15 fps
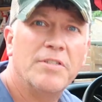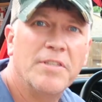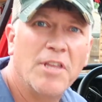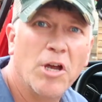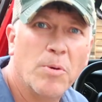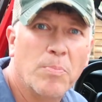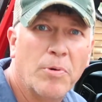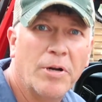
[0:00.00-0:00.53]
is in
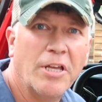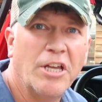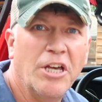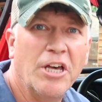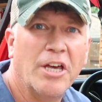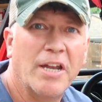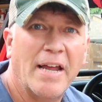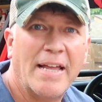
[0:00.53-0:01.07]
there pretty
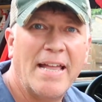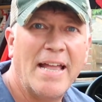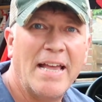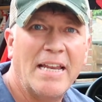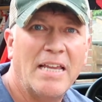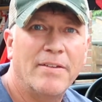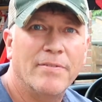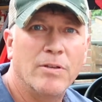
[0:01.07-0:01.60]
good. I
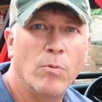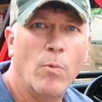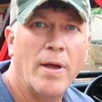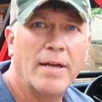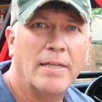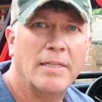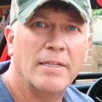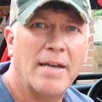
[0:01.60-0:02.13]
can't even
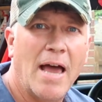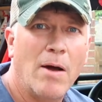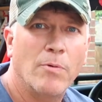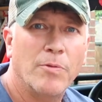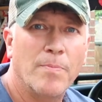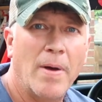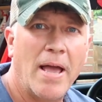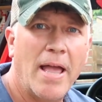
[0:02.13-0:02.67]
wiggle it out
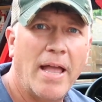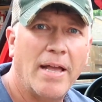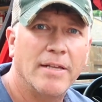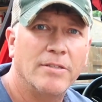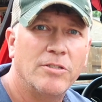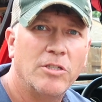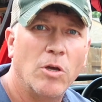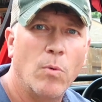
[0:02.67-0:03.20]
with my
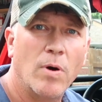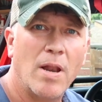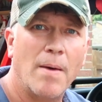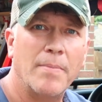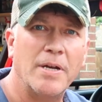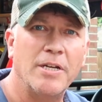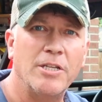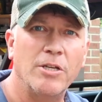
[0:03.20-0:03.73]
hand. So what
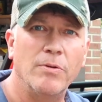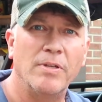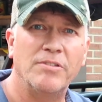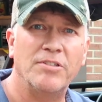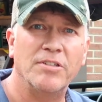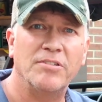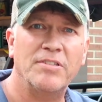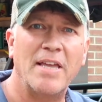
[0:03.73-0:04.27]
I'm going to do is
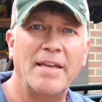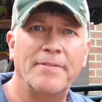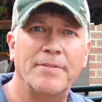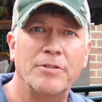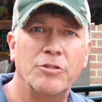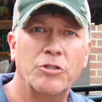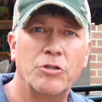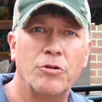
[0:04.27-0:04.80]
just take
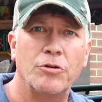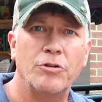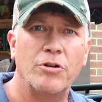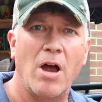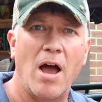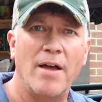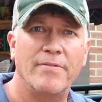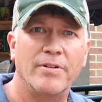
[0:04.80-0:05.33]
the
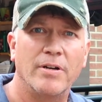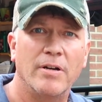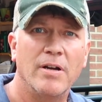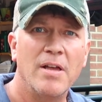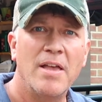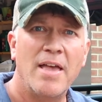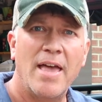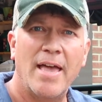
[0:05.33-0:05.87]
screwdriver
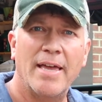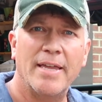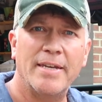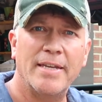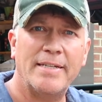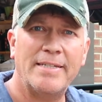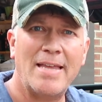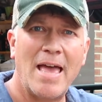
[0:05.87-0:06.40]
and
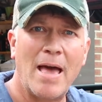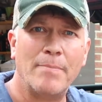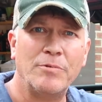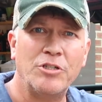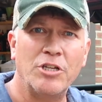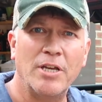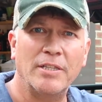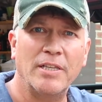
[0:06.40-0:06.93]
tap
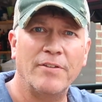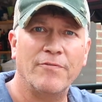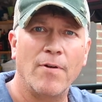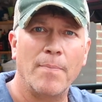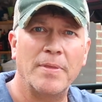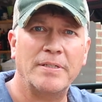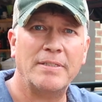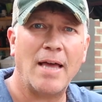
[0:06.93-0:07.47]
gently
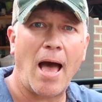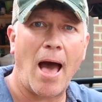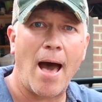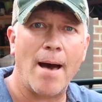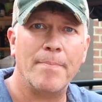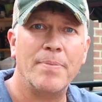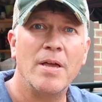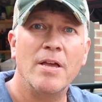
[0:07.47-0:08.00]
from the
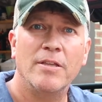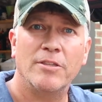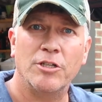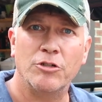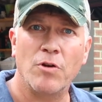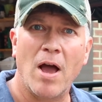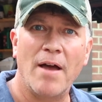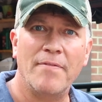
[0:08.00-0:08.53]
top to
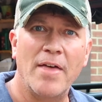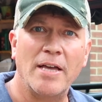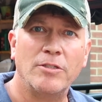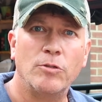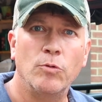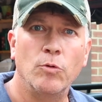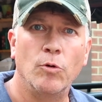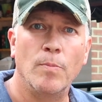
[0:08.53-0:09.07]
drive
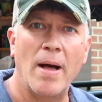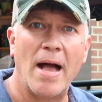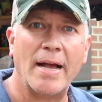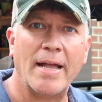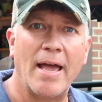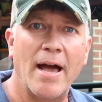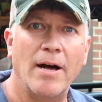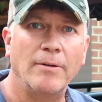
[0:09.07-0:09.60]
that tool
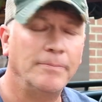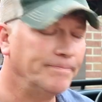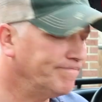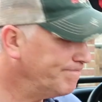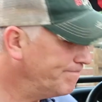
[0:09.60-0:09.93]
back out.